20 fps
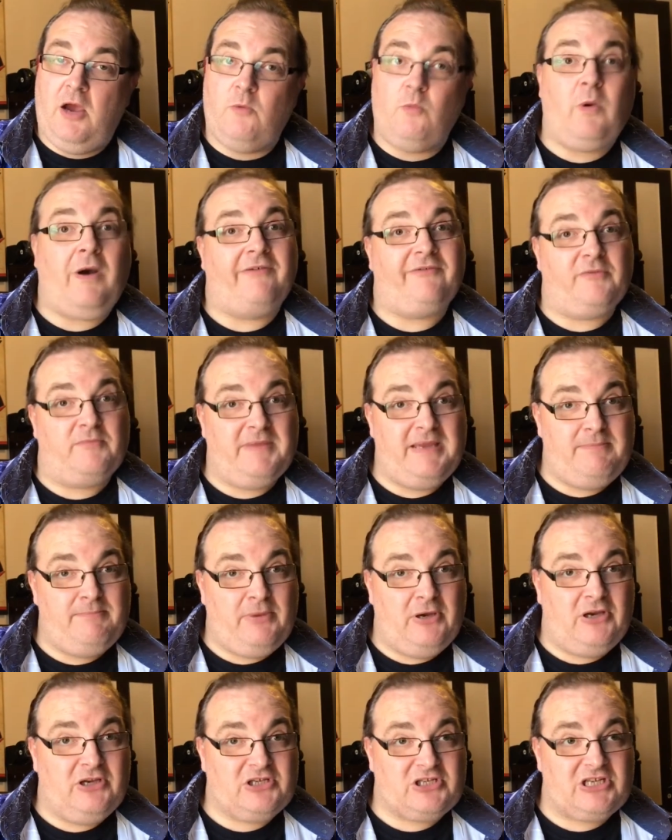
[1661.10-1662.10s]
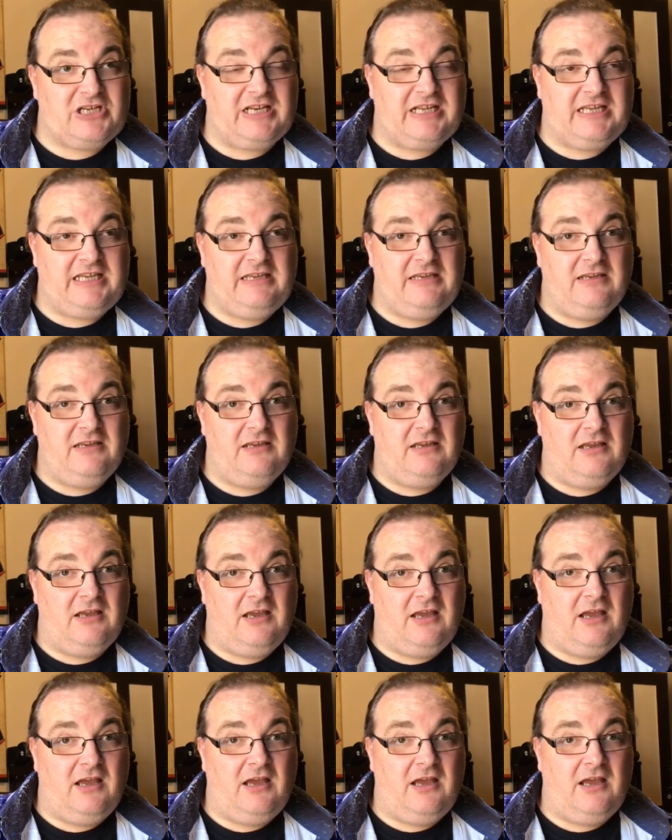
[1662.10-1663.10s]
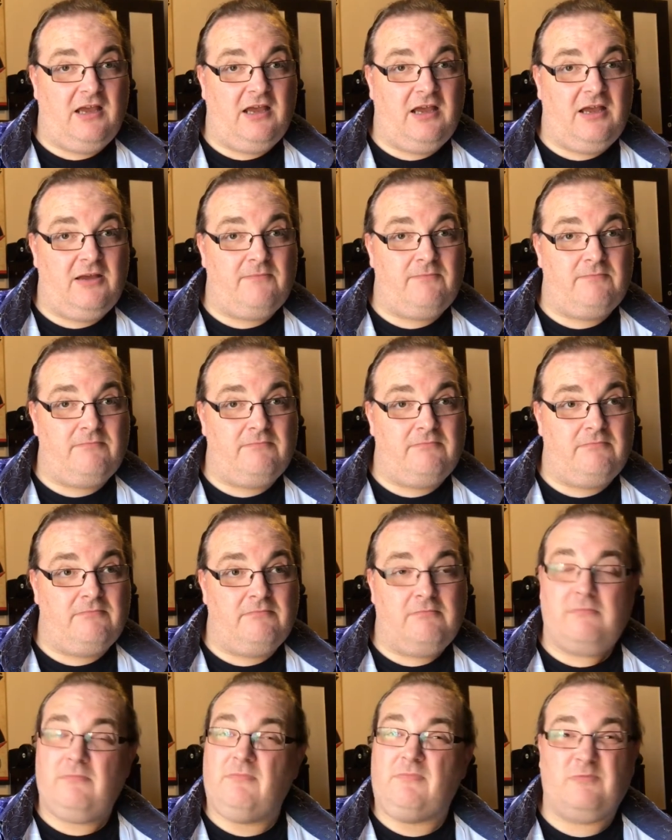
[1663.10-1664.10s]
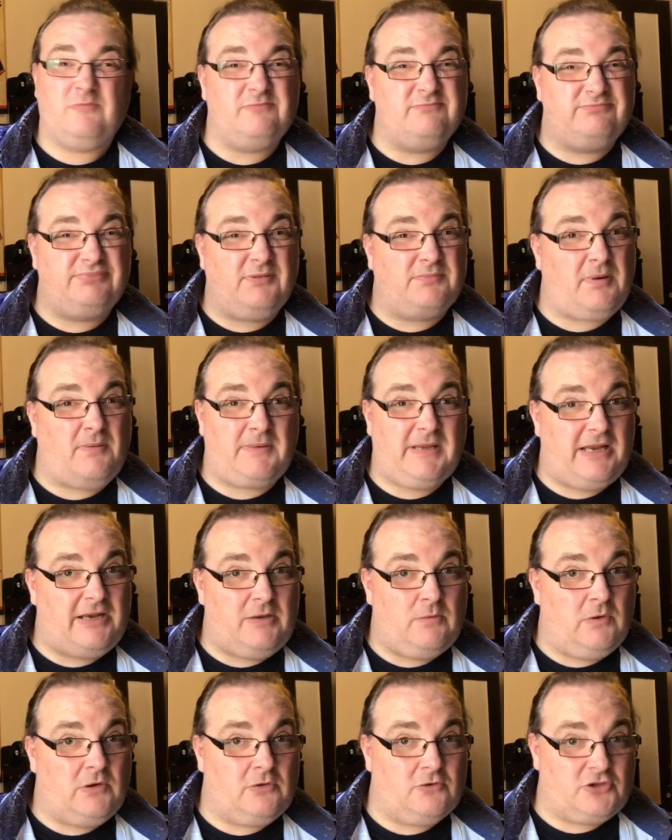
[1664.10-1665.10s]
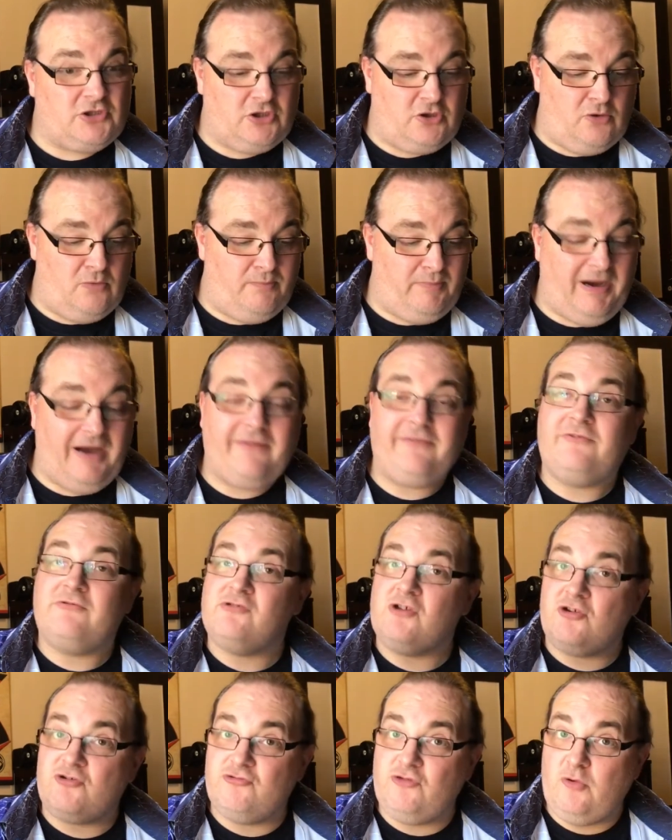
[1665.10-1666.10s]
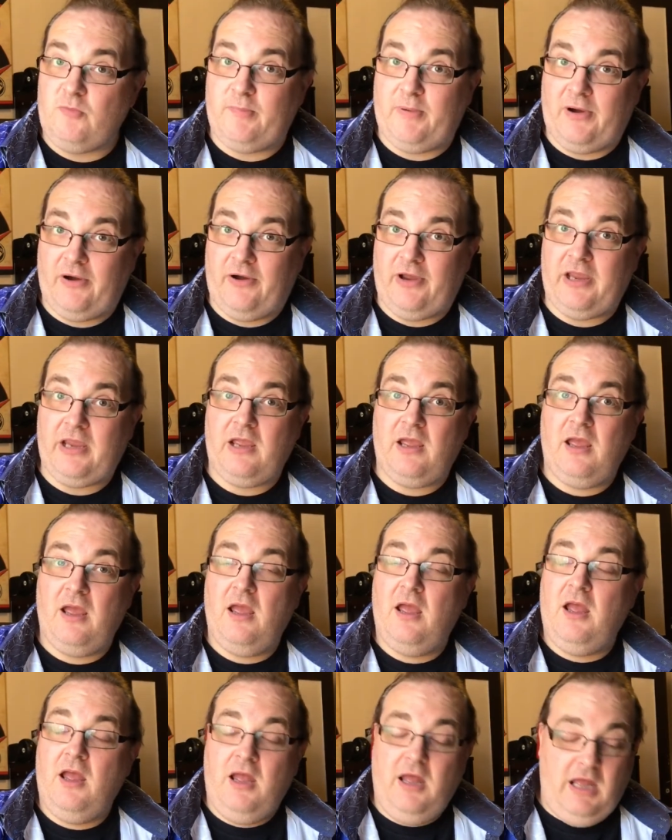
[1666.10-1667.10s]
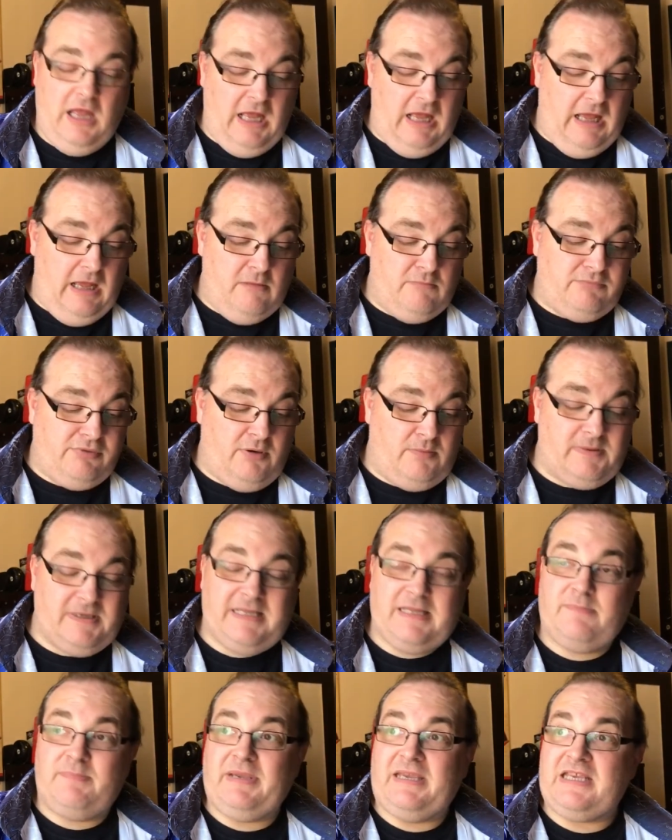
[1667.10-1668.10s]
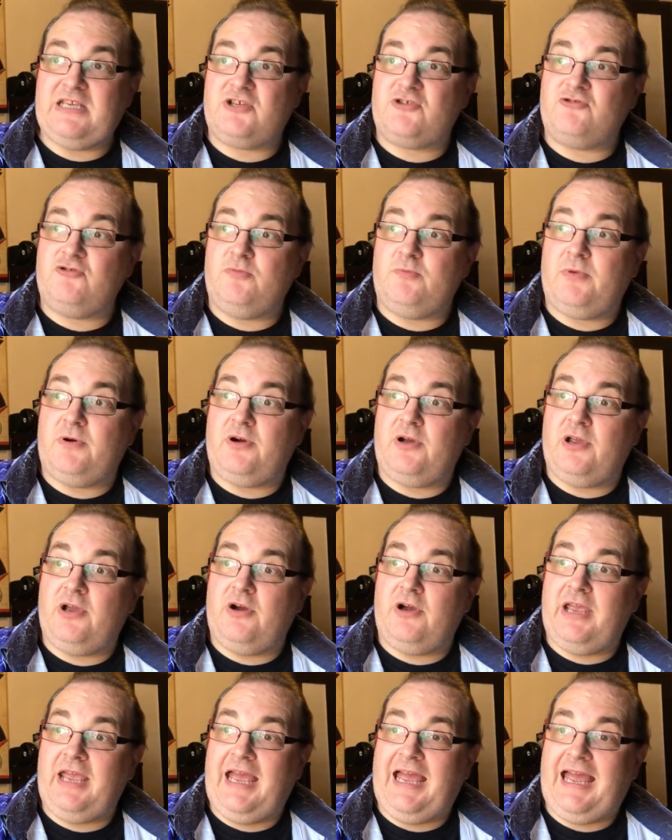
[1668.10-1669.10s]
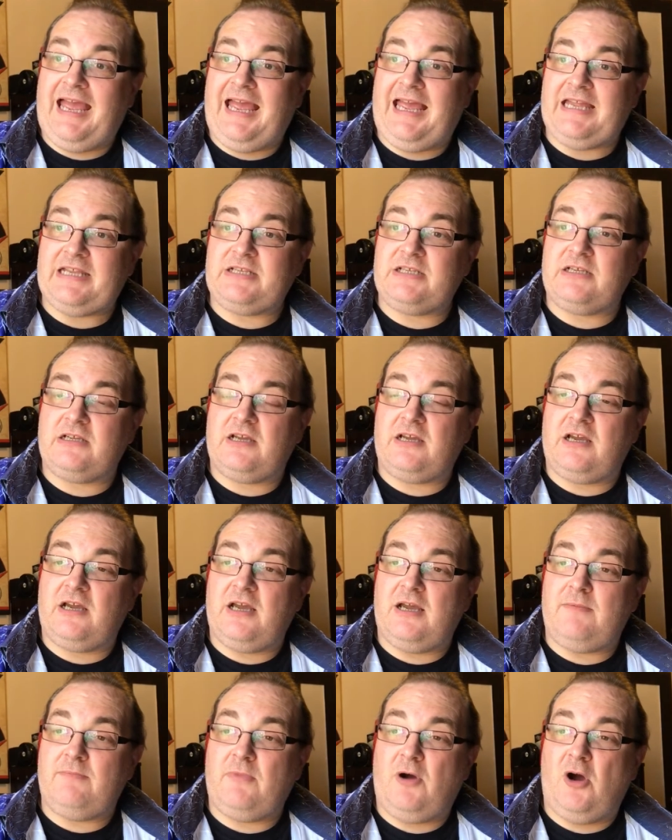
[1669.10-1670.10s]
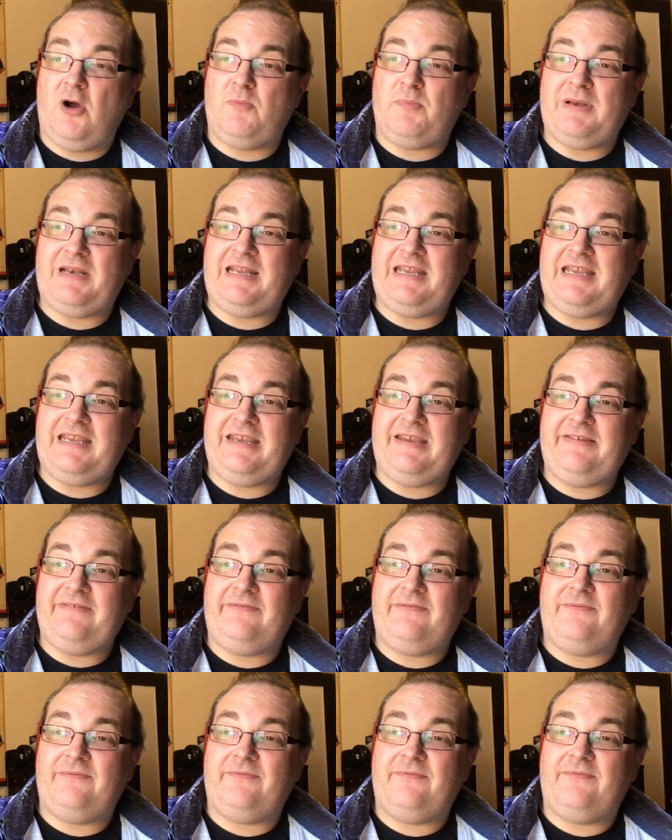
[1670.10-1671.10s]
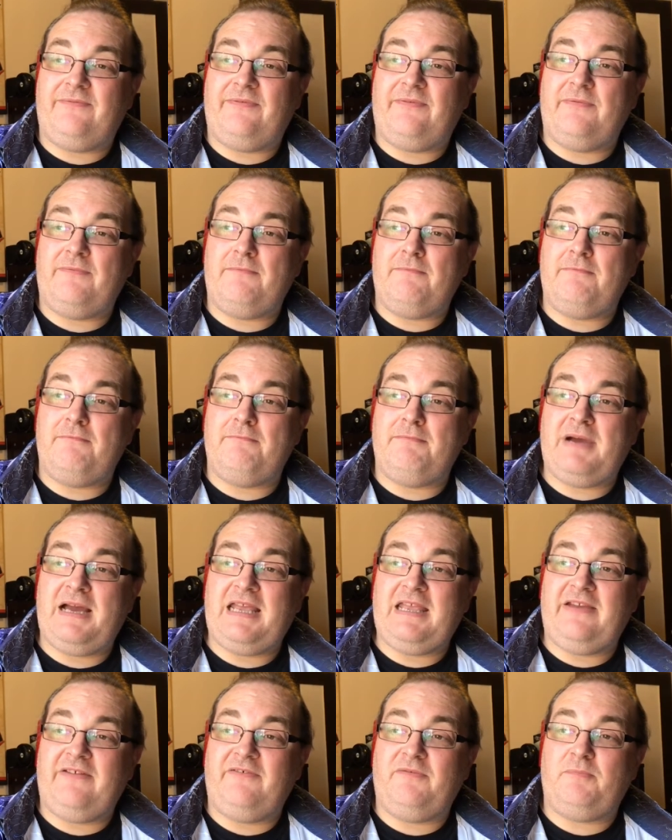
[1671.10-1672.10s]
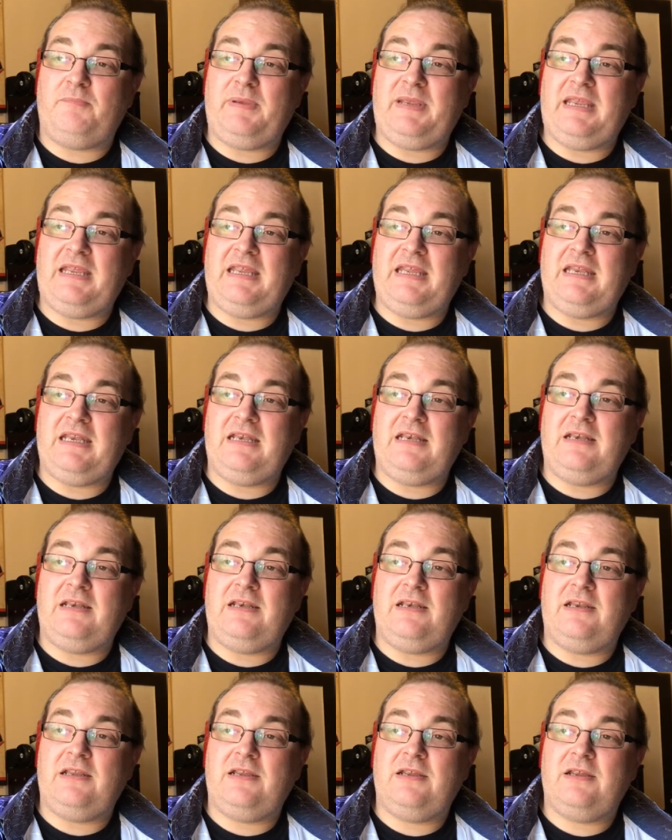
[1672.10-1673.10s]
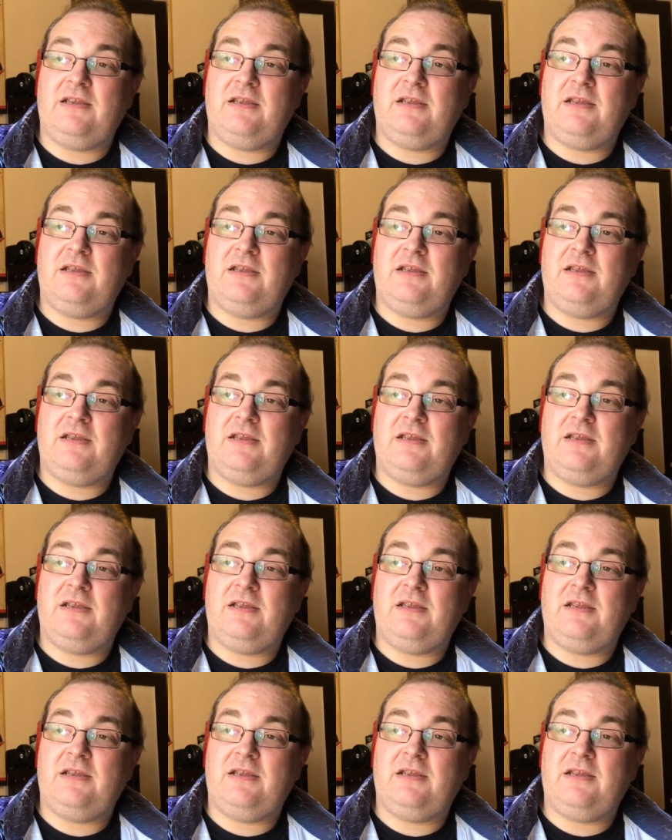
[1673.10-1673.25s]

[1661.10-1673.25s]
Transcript: Well, for me personally, probably only one or two, but for a group buy, probably the biggest group buy I had, I believe may have been